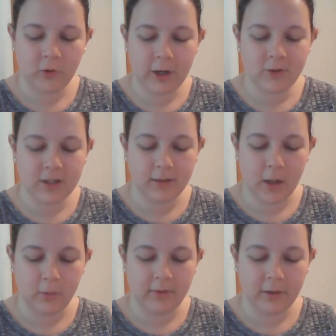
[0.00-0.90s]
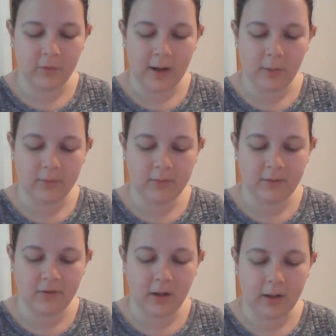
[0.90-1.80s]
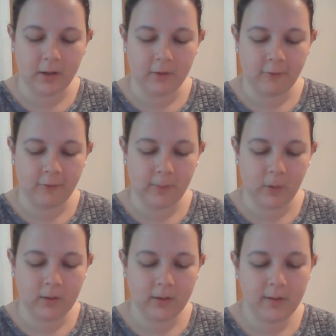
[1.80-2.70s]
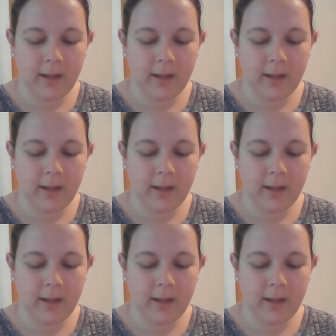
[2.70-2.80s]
crouching low to the ground to duck under the smoke.